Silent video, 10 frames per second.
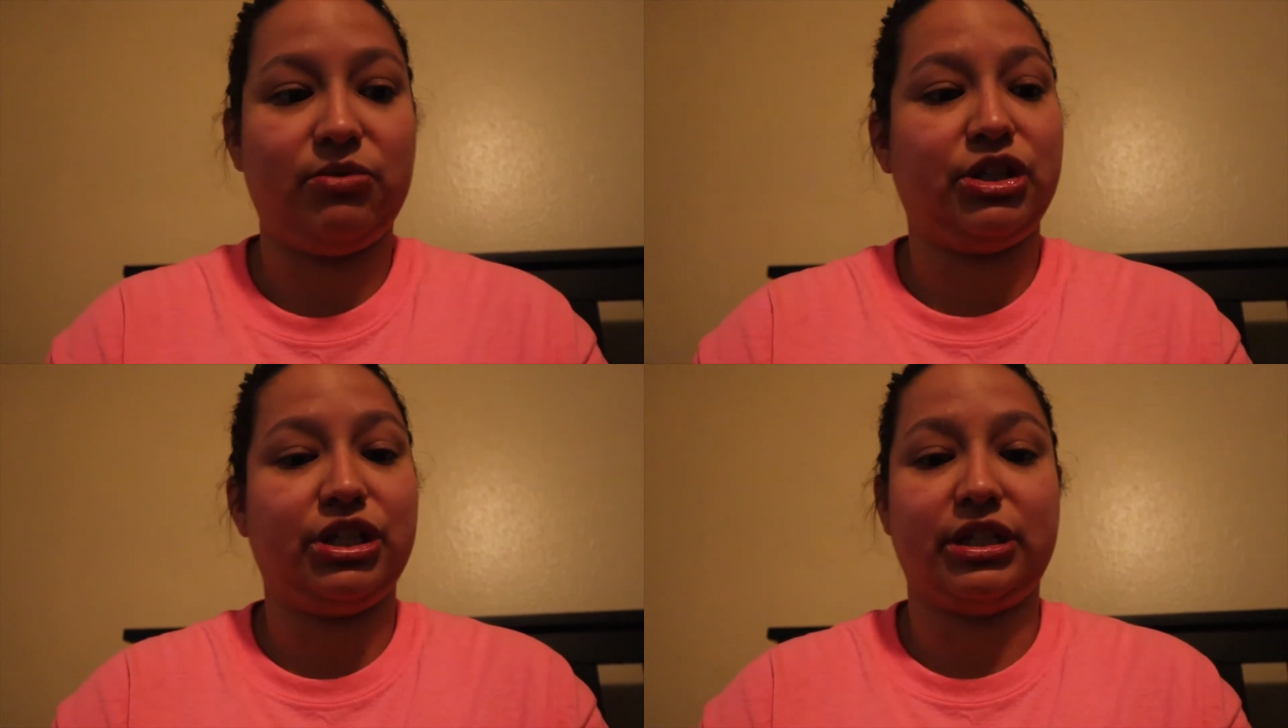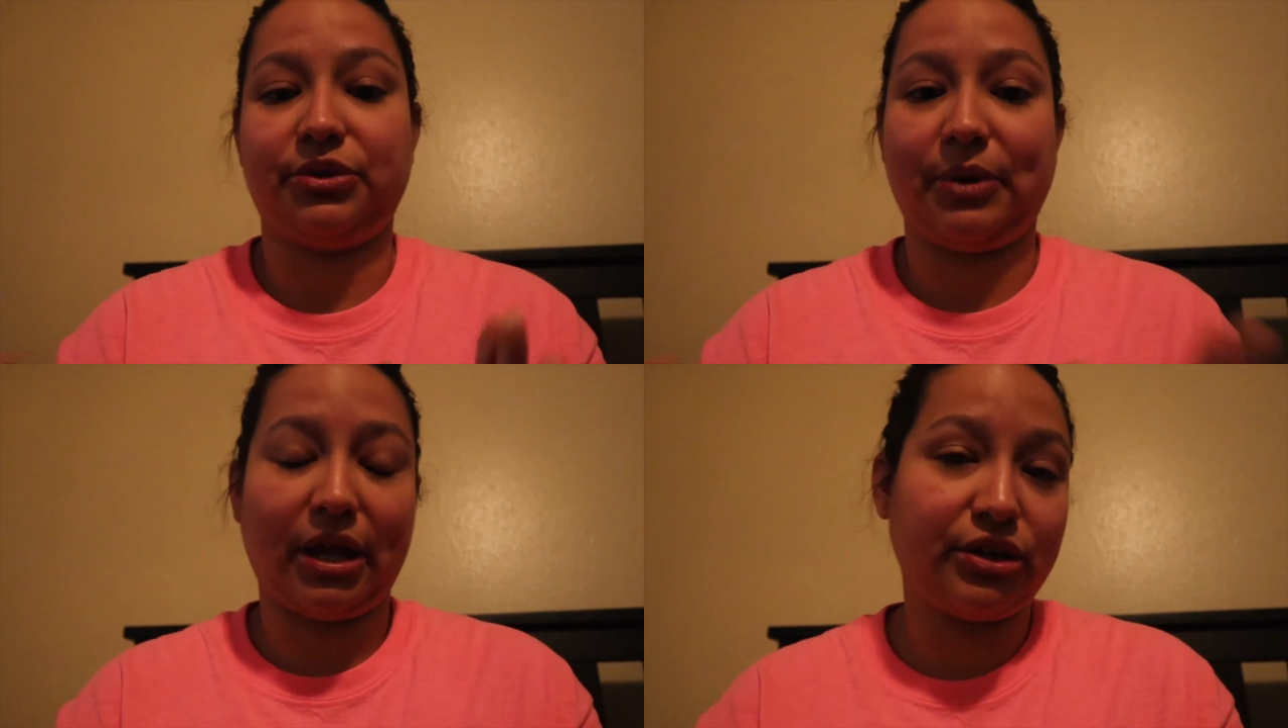It was just
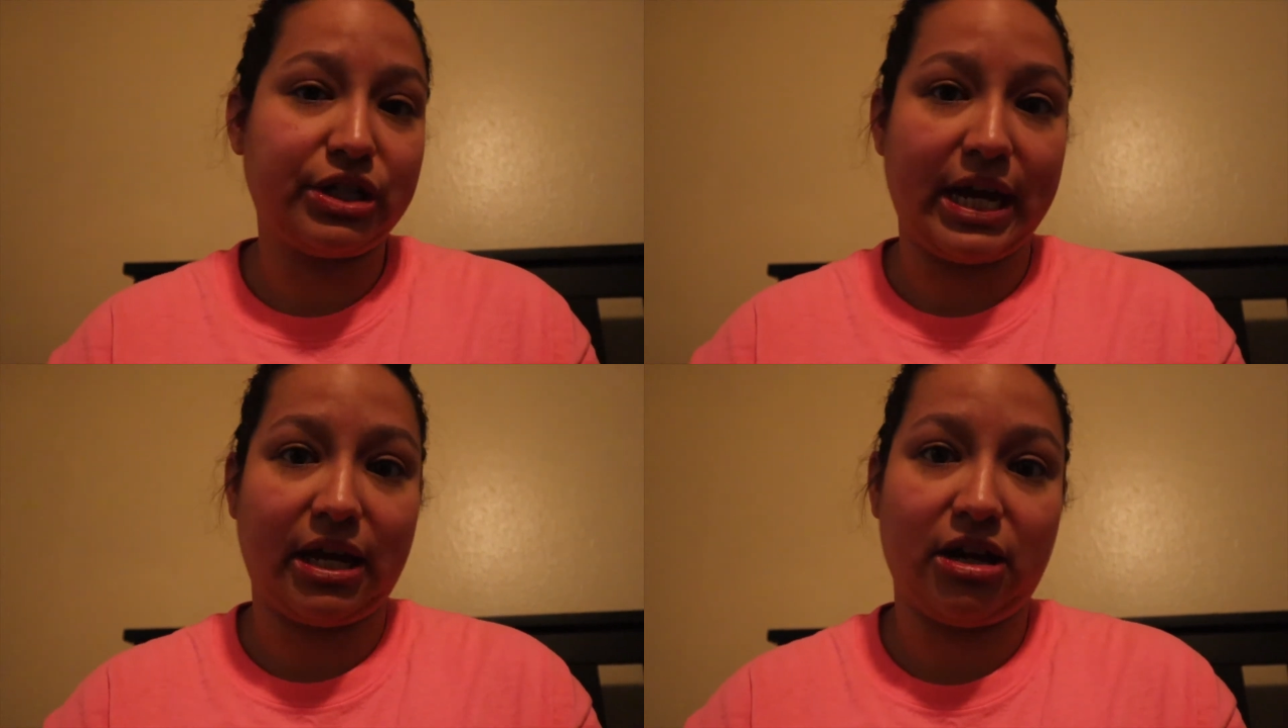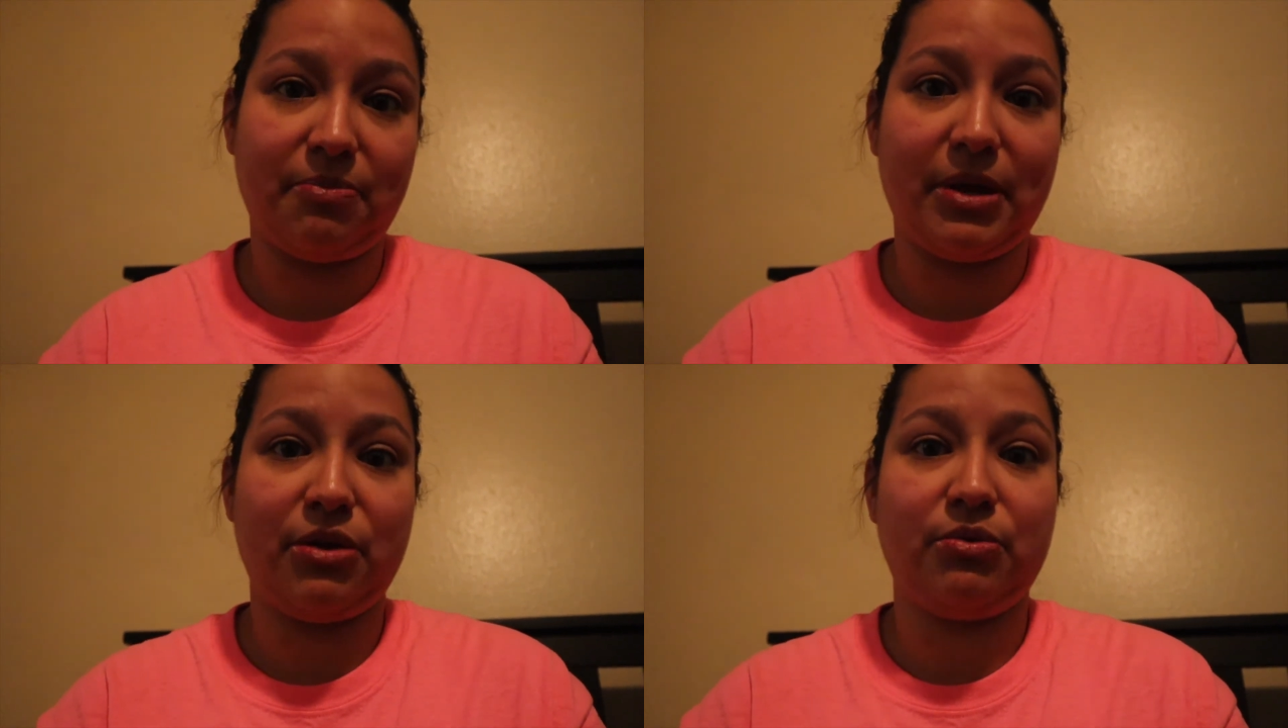a regular
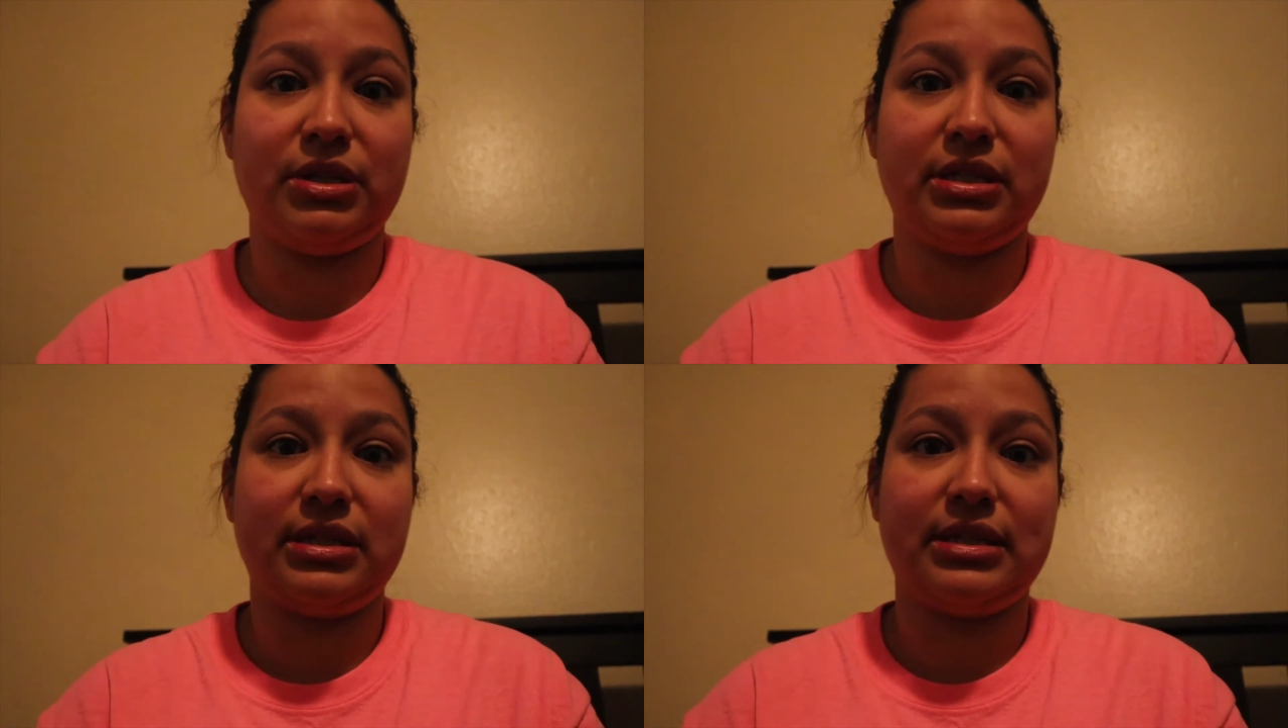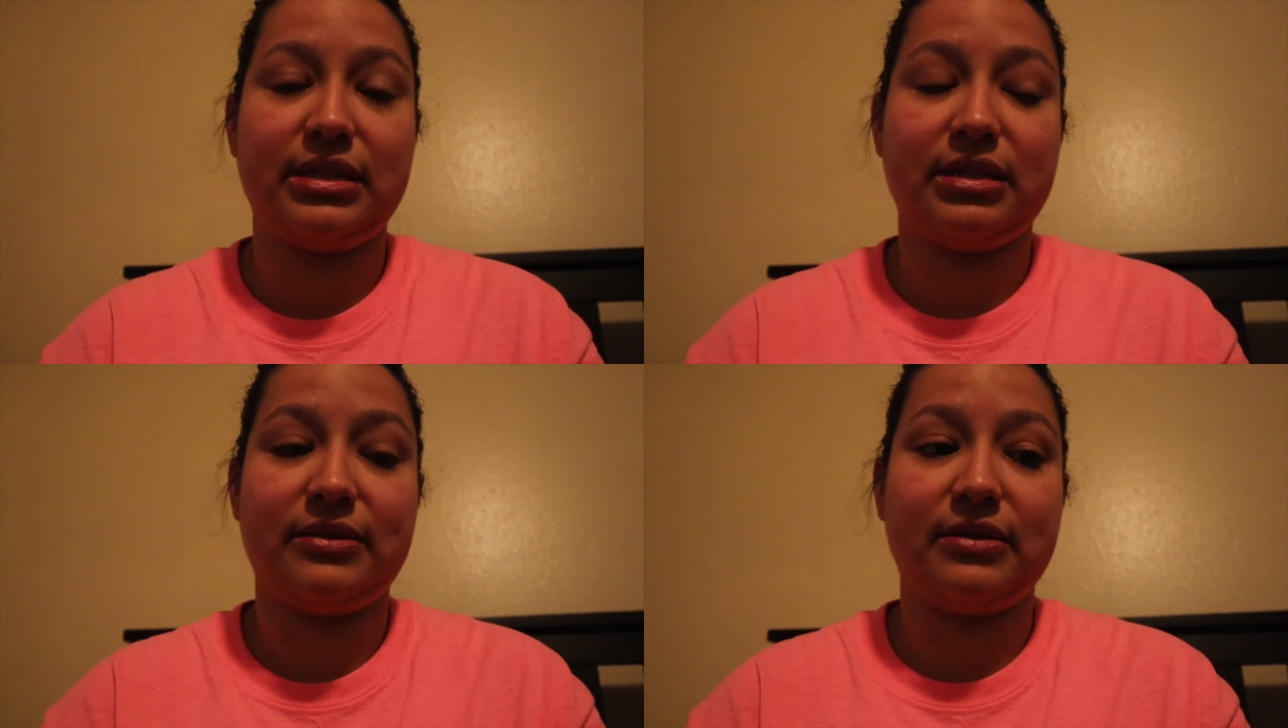checkup. It
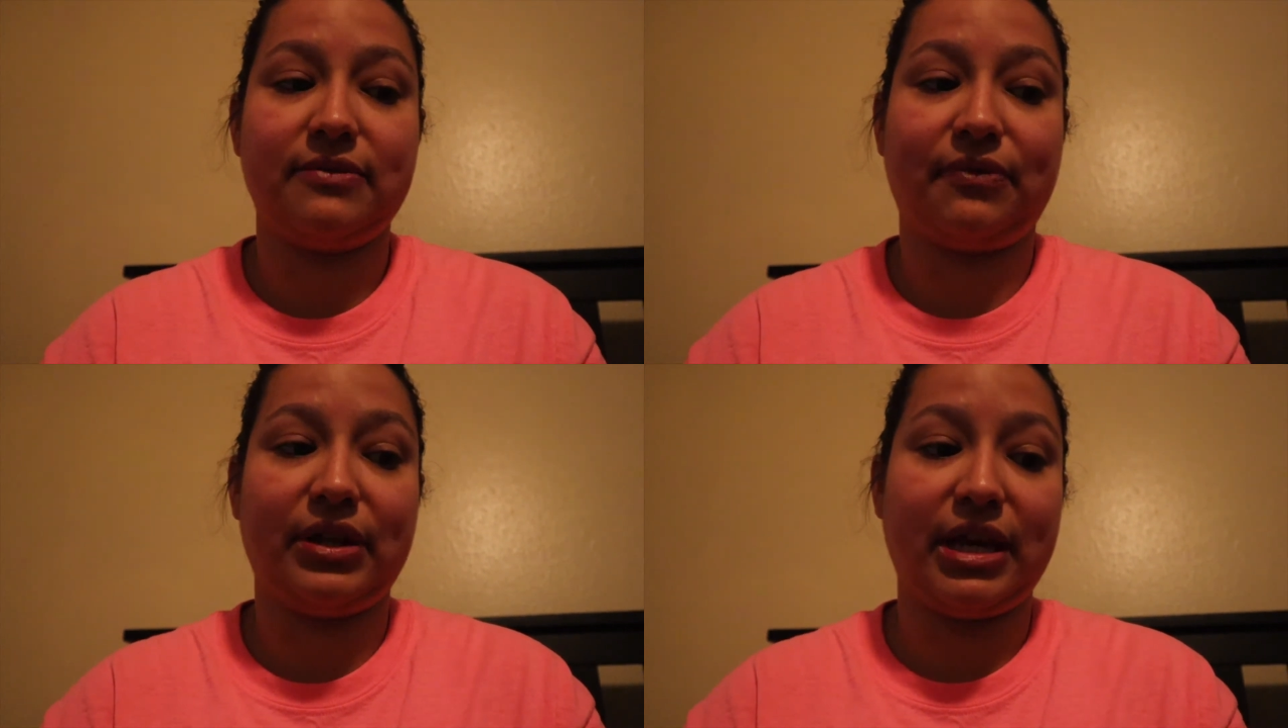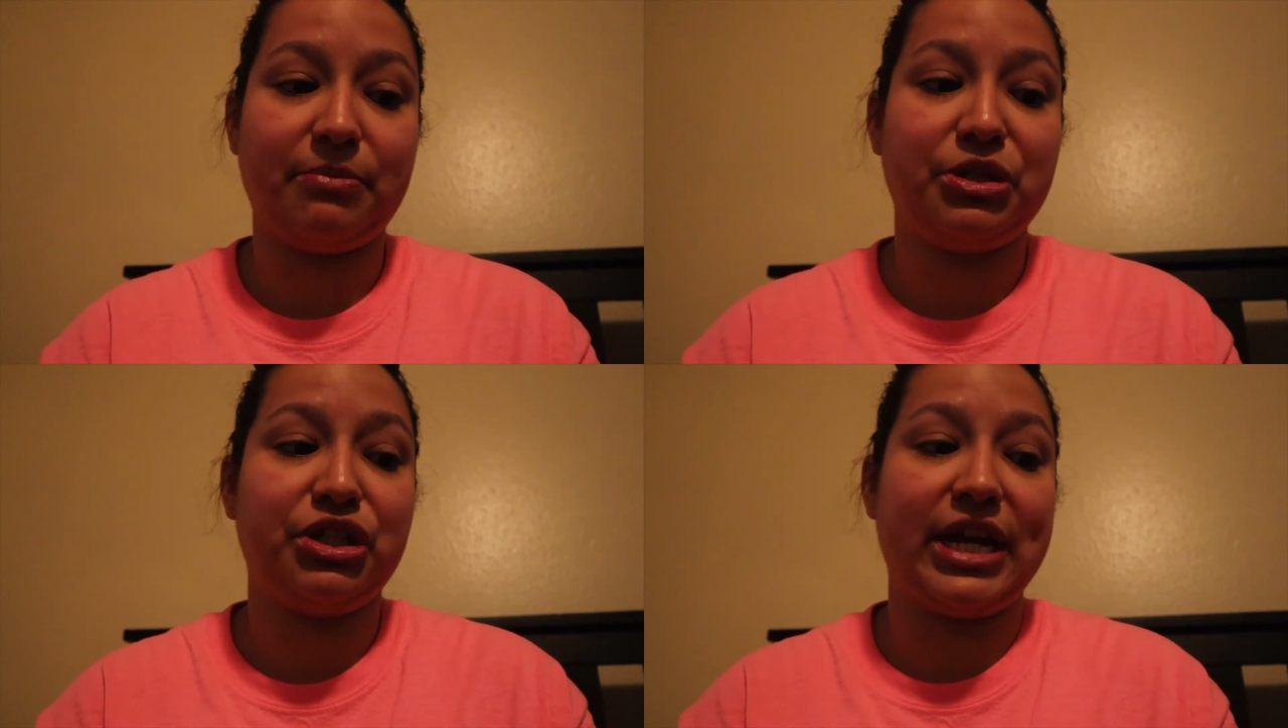was for
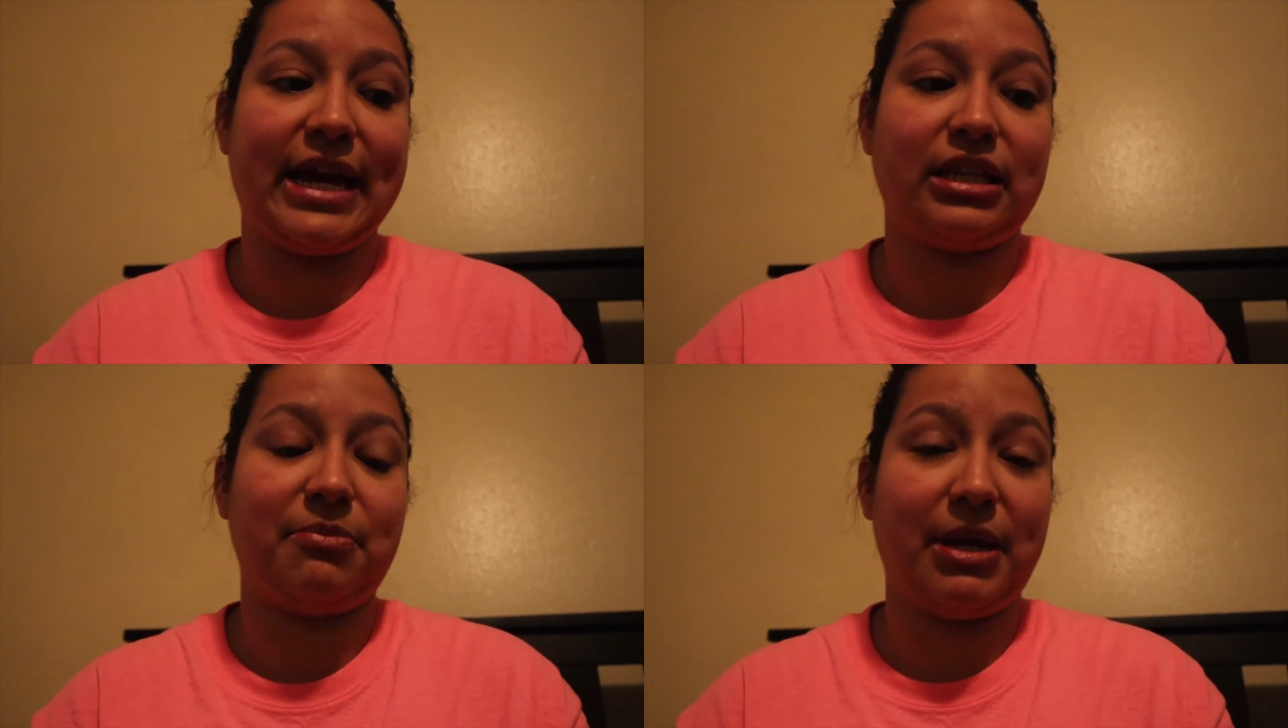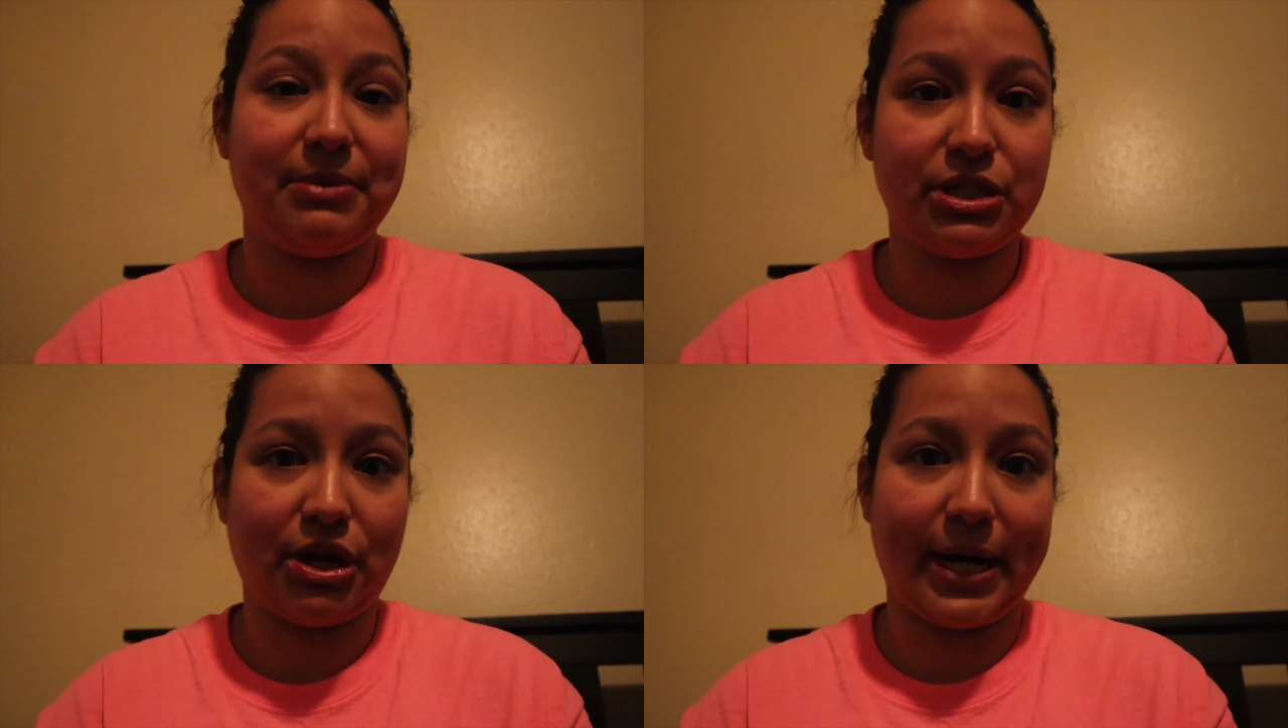them to check the
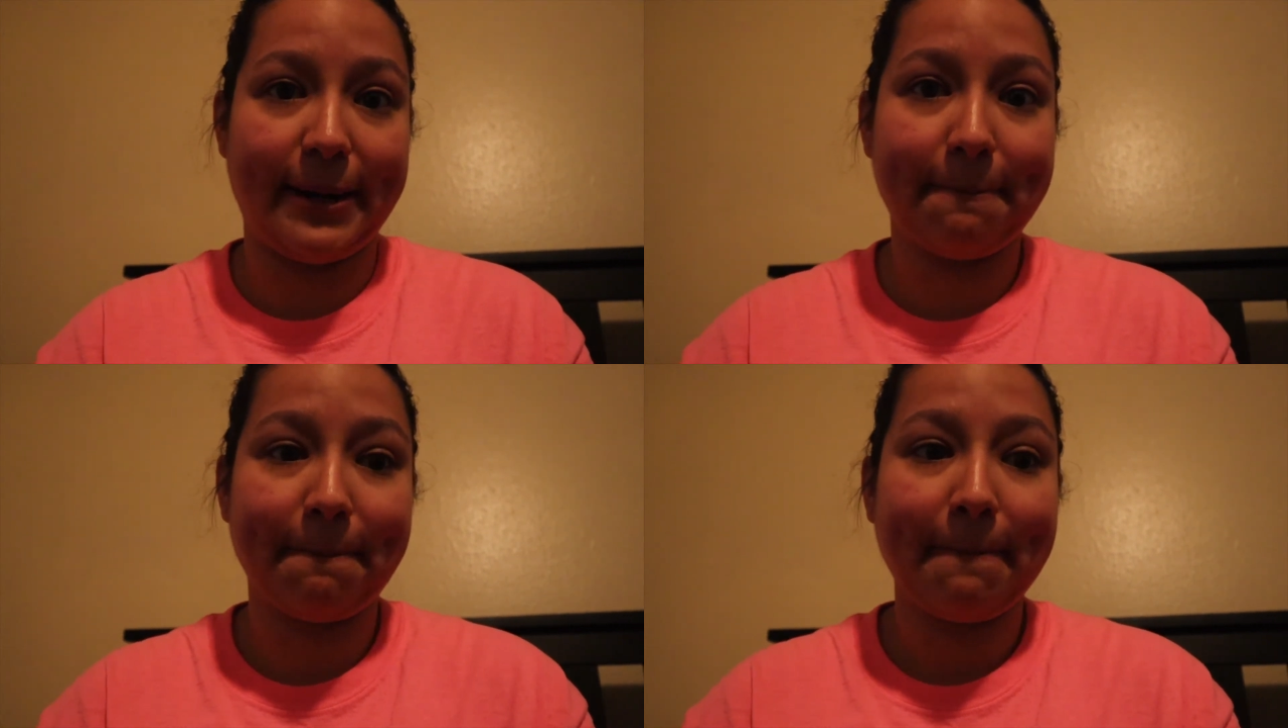baby's heart.